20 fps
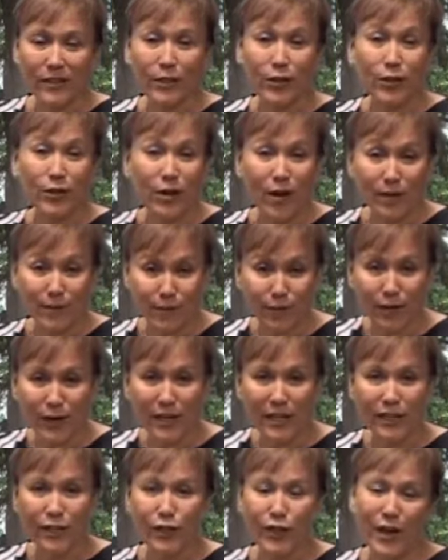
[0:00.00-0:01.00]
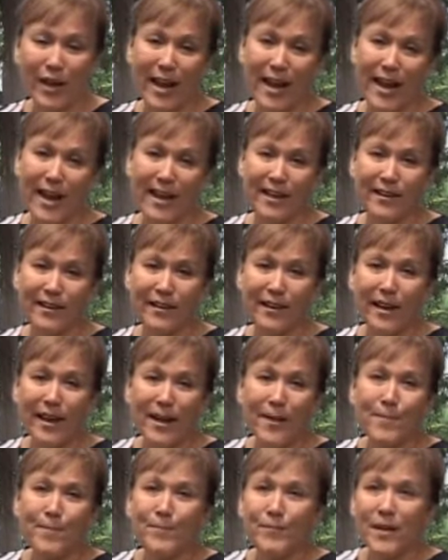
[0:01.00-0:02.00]
your coverage and
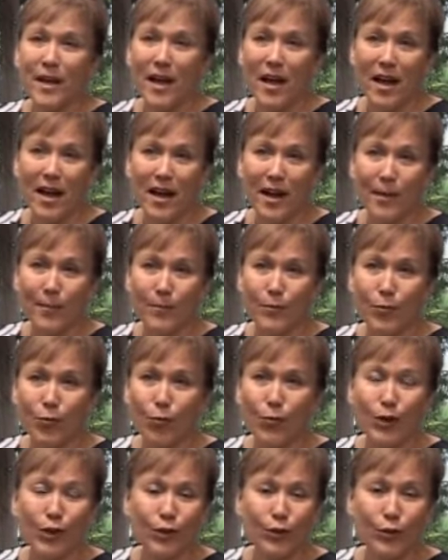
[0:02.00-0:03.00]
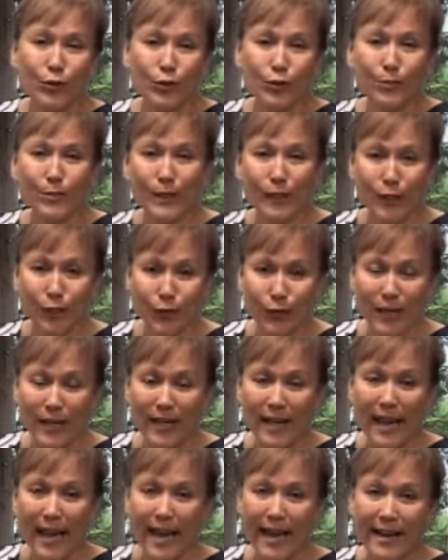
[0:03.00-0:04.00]
what you should be
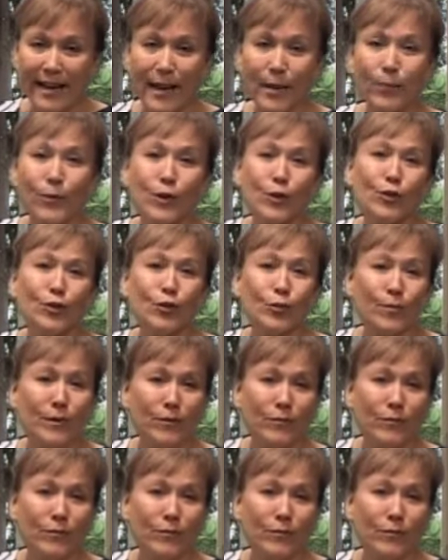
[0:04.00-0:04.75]
looking at and what you should be